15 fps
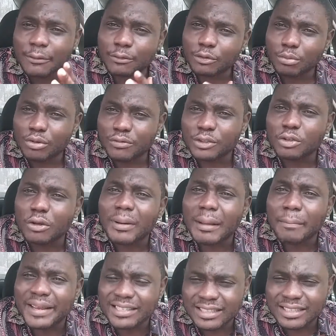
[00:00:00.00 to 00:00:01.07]
I have to move
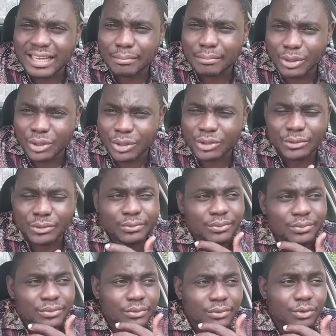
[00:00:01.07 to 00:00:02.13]
it on my personal blog
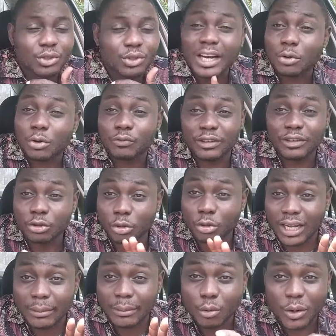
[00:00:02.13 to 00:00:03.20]
so I go
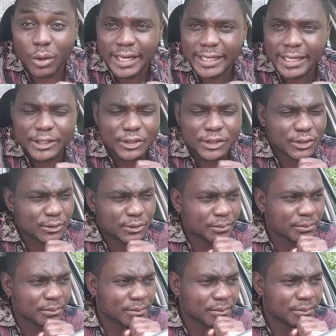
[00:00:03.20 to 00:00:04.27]
fix talk am the way it is.
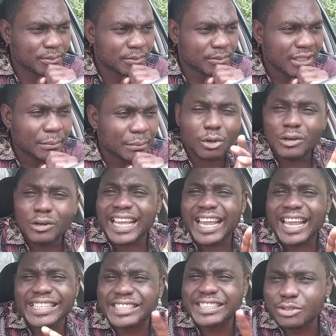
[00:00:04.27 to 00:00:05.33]

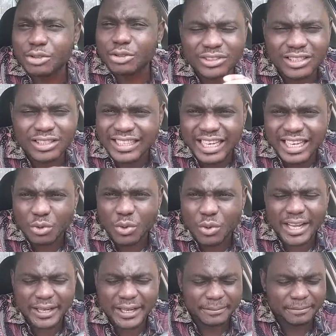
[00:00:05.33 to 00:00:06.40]
Because I hate injustice
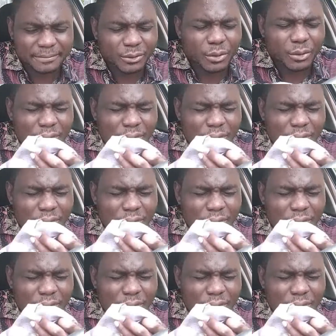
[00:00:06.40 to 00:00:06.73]
anywhere.